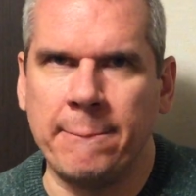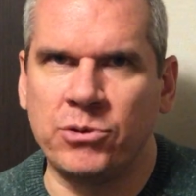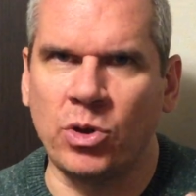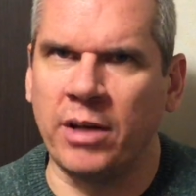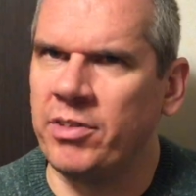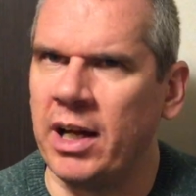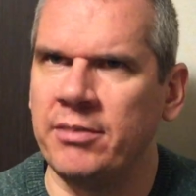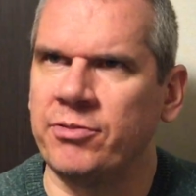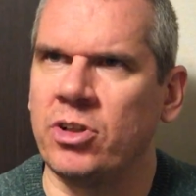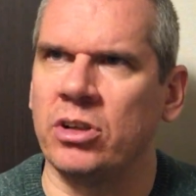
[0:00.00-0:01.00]
so
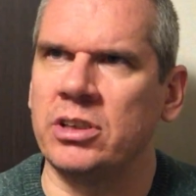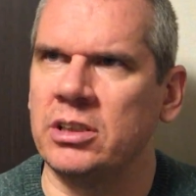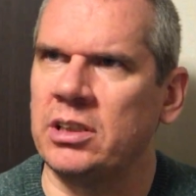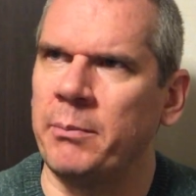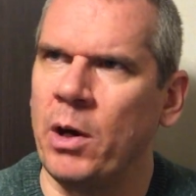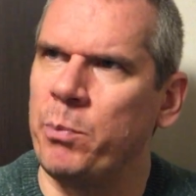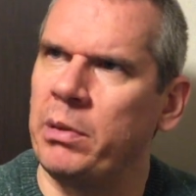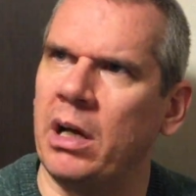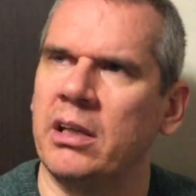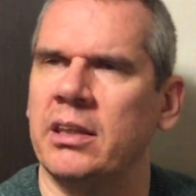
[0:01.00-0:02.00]
I've got to somehow
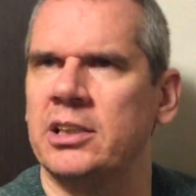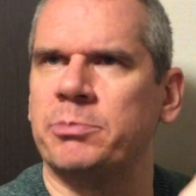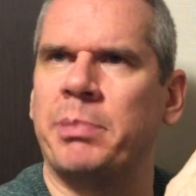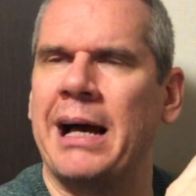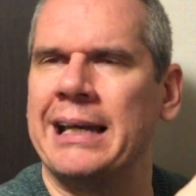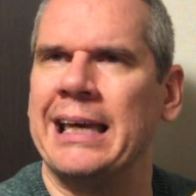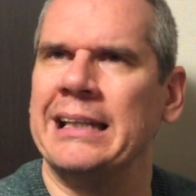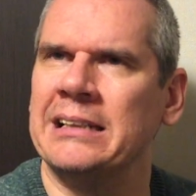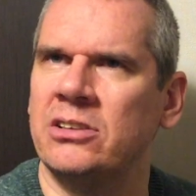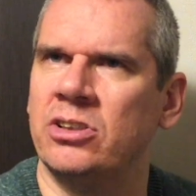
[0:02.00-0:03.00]
plug this back
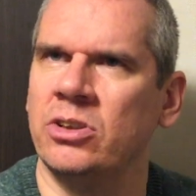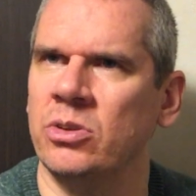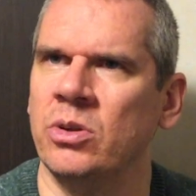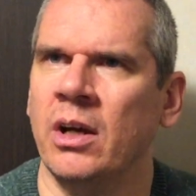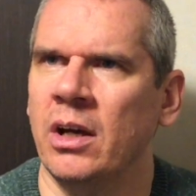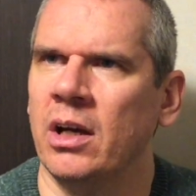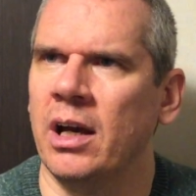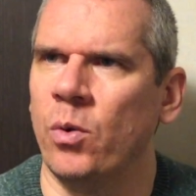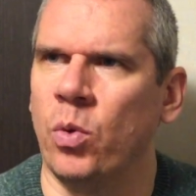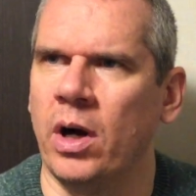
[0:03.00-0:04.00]
into
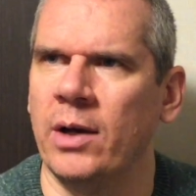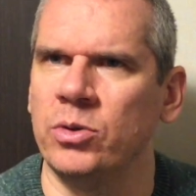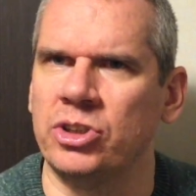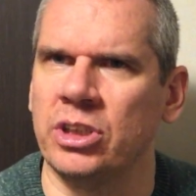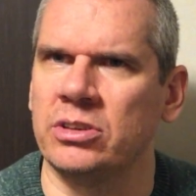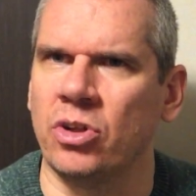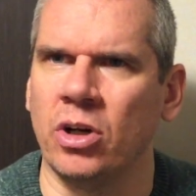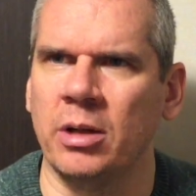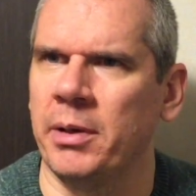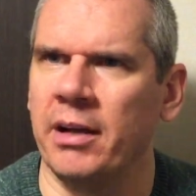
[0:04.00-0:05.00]
what I was just
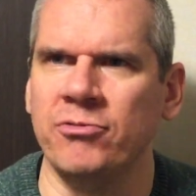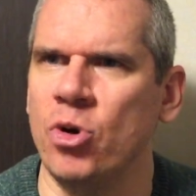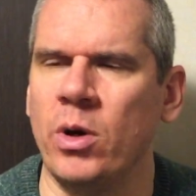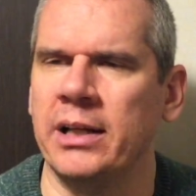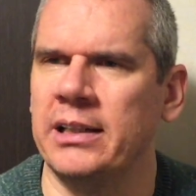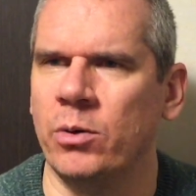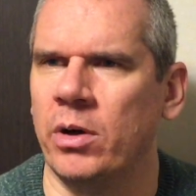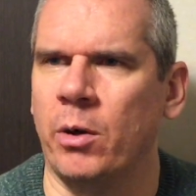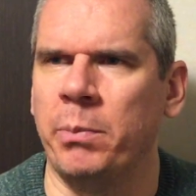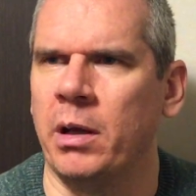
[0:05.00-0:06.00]
talking about. I have no idea
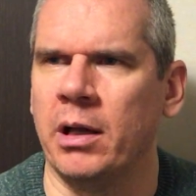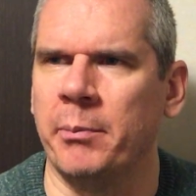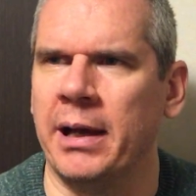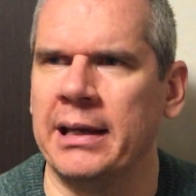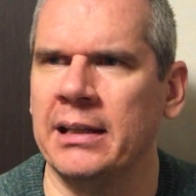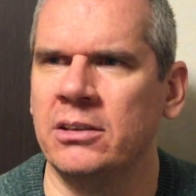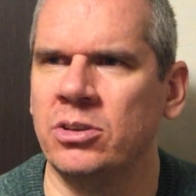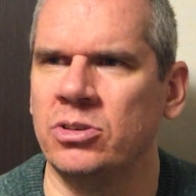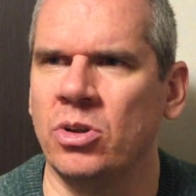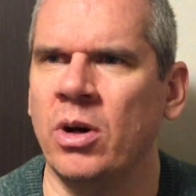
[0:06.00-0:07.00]
where I'll plug it back
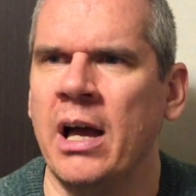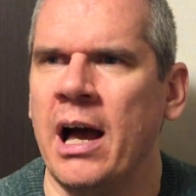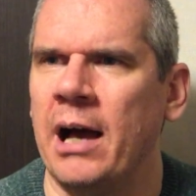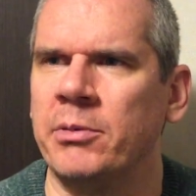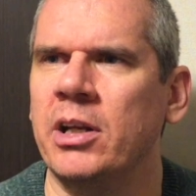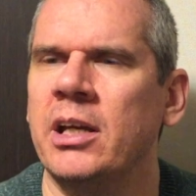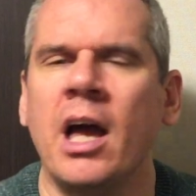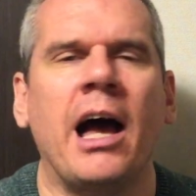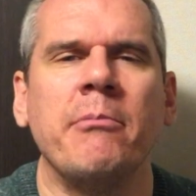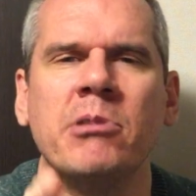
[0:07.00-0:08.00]
into, so I'm gonna
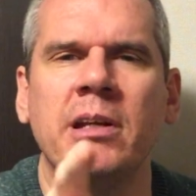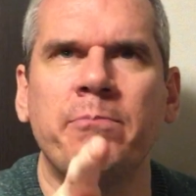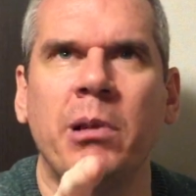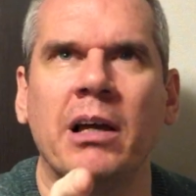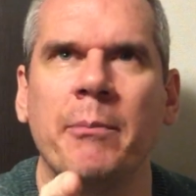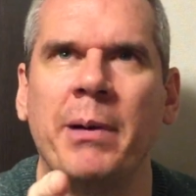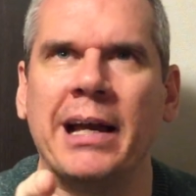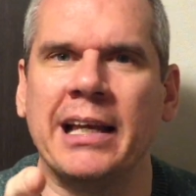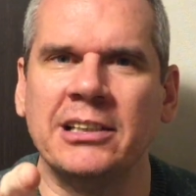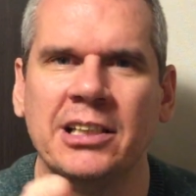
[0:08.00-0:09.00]
plug it
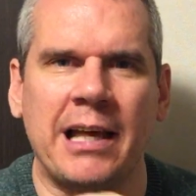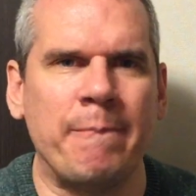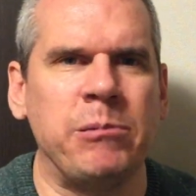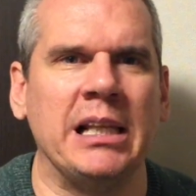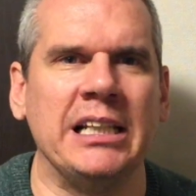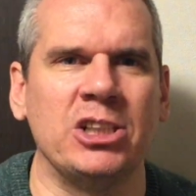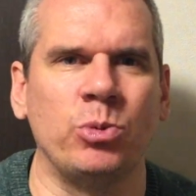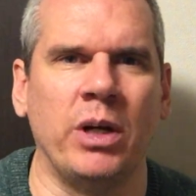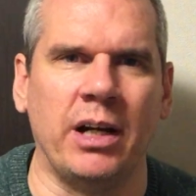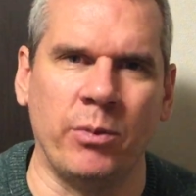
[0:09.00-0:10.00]
back into that place
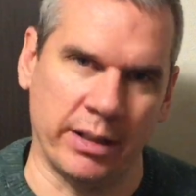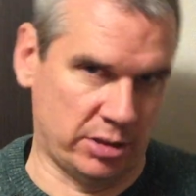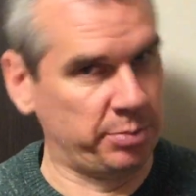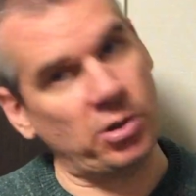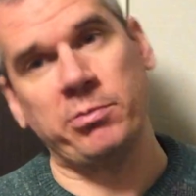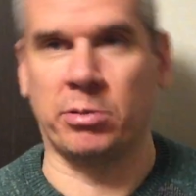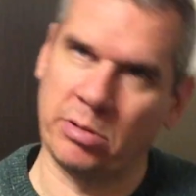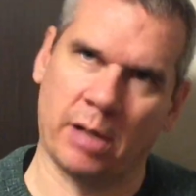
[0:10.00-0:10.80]
where I went subscribe